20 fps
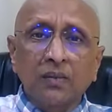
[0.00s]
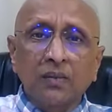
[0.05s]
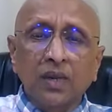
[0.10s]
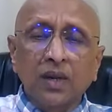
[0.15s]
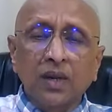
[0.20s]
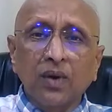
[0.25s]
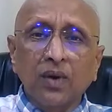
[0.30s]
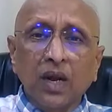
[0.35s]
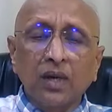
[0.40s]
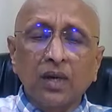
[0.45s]

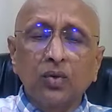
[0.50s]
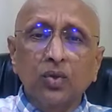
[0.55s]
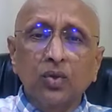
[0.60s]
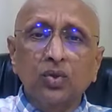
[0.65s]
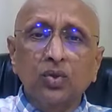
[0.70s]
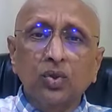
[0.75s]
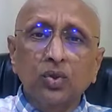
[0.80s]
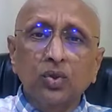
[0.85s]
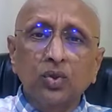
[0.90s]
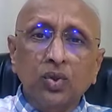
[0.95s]
Whenever I
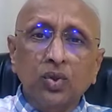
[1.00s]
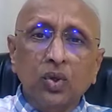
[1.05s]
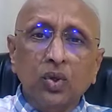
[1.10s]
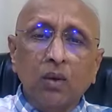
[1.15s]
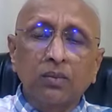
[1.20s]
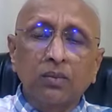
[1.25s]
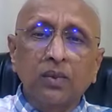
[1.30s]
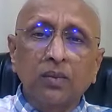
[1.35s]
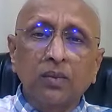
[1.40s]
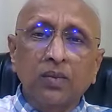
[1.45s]
used to
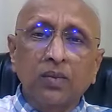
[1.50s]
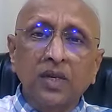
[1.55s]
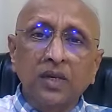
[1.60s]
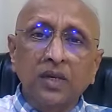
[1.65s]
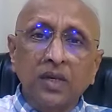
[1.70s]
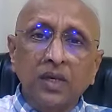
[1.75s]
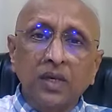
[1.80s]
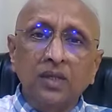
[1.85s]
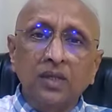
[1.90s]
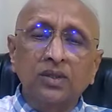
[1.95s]
stop the
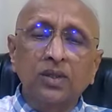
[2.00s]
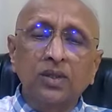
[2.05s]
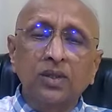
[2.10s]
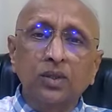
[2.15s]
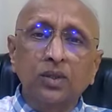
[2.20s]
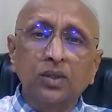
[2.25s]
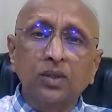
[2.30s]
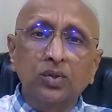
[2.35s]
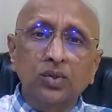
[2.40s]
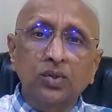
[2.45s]
painkillers,
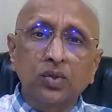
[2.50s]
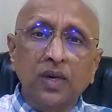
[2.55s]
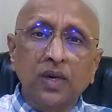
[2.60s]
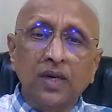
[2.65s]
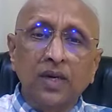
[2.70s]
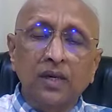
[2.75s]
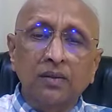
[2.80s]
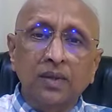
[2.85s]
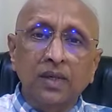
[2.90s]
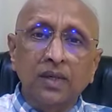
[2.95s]
it used to
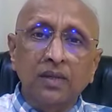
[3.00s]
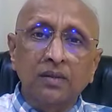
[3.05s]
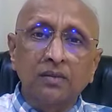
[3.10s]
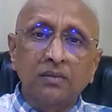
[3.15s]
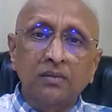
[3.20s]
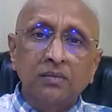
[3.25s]
aggravate.